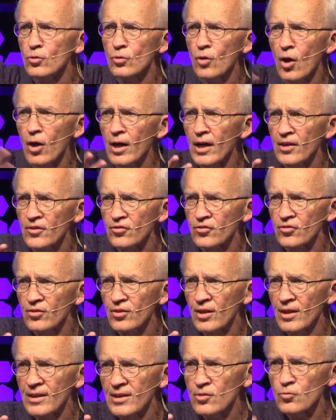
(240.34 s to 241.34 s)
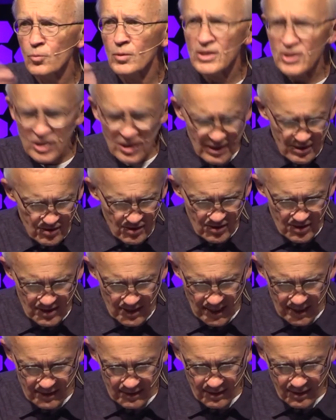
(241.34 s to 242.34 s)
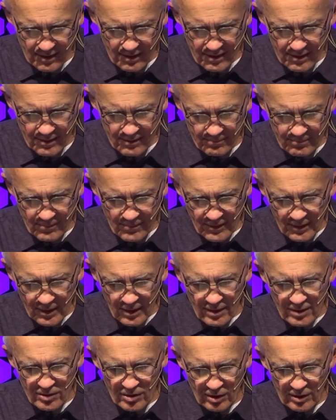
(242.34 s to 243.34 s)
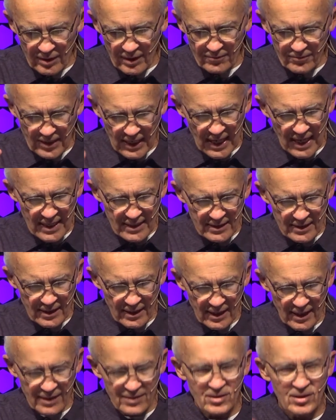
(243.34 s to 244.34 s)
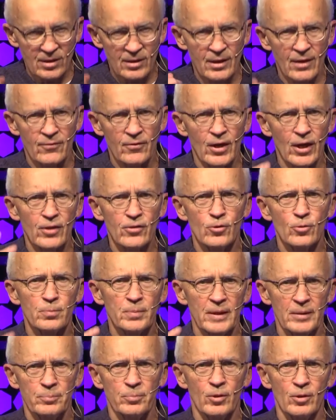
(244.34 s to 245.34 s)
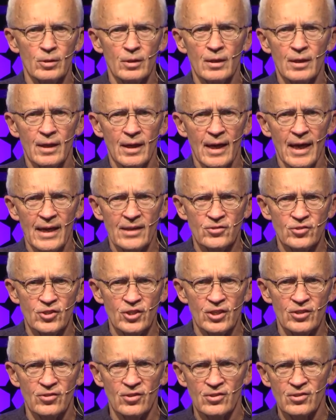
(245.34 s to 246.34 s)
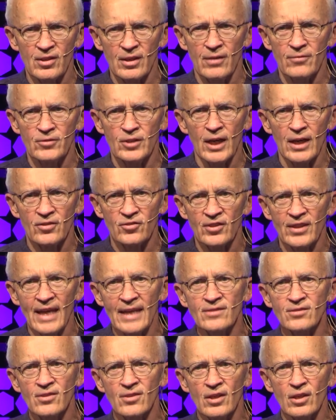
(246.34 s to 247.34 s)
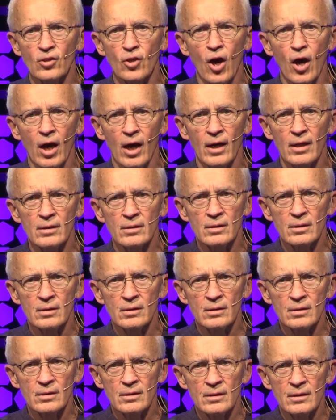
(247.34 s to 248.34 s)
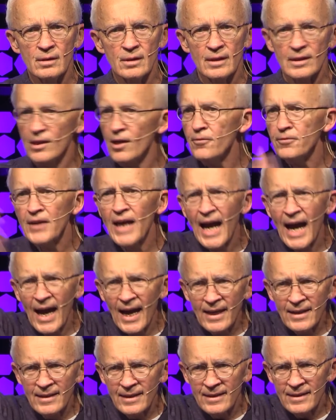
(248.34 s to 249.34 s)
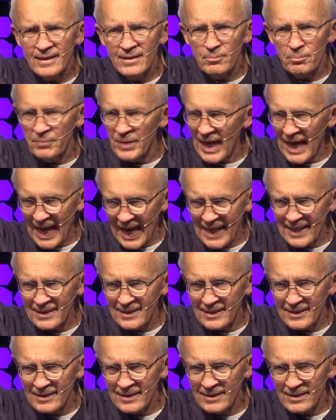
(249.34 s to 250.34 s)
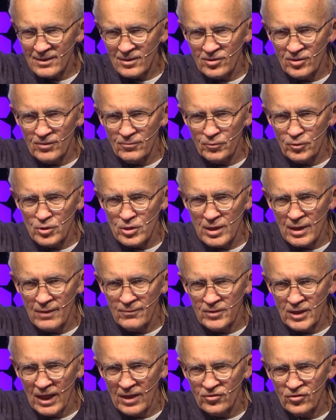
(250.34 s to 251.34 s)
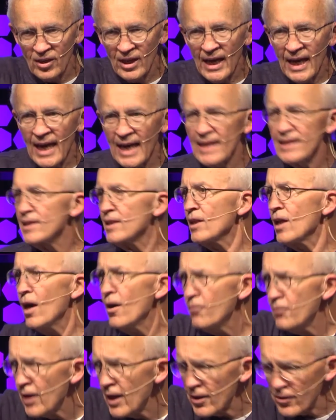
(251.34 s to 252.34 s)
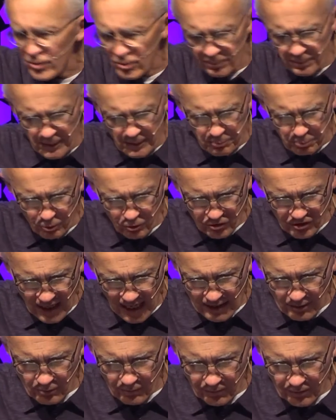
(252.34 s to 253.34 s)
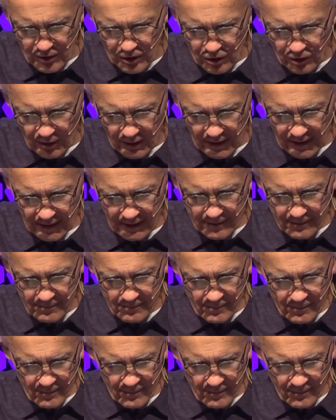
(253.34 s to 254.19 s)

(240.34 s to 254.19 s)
other laws. This is what Jesus said. To love God and to love other people as Jesus loved us. That's the law. Love God back, because he first loved us, and love other people sacrificially.